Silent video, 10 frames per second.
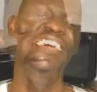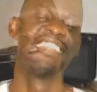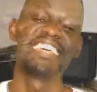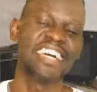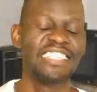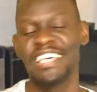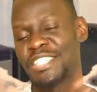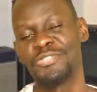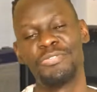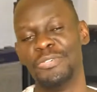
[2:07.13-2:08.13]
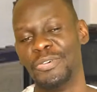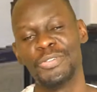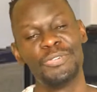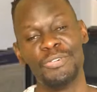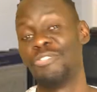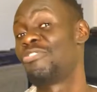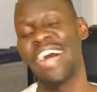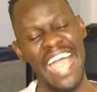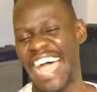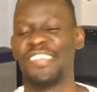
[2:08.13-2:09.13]
They are just for, you know,
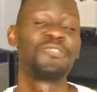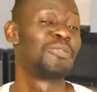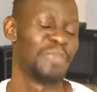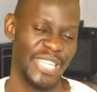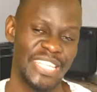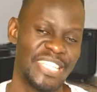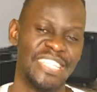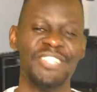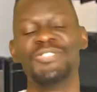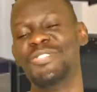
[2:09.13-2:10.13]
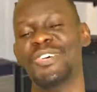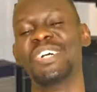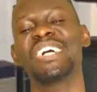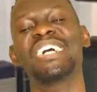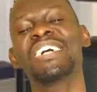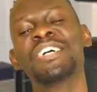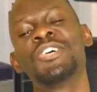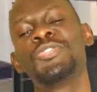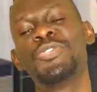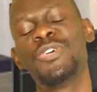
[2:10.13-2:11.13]
fun, comedy, you know.
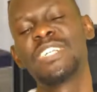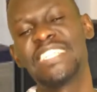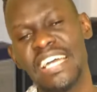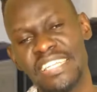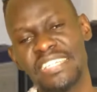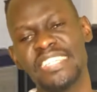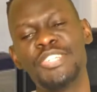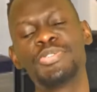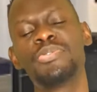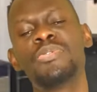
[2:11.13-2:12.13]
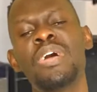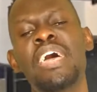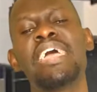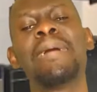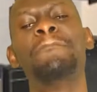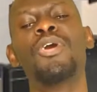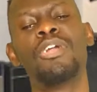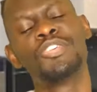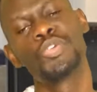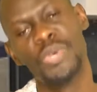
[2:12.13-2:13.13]
Do not turn it into a
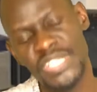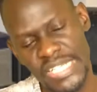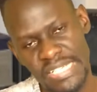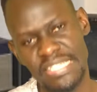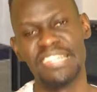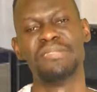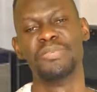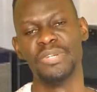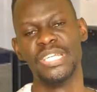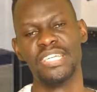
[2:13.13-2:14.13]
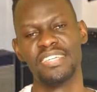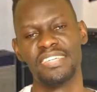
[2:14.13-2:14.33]
ball-squeezing ceremony.